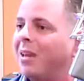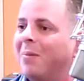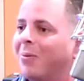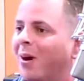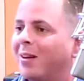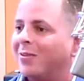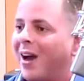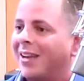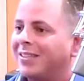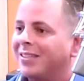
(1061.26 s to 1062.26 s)
me run as
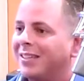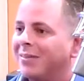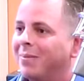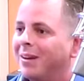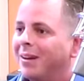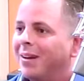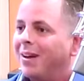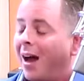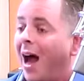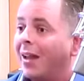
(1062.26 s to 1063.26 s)
fast as him.
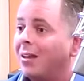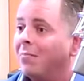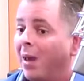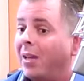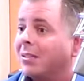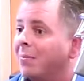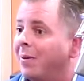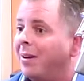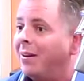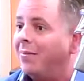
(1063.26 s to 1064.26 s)
I can make
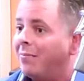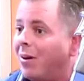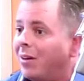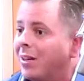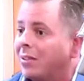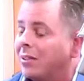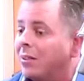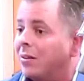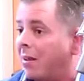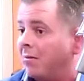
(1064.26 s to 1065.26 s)
somebody market as good.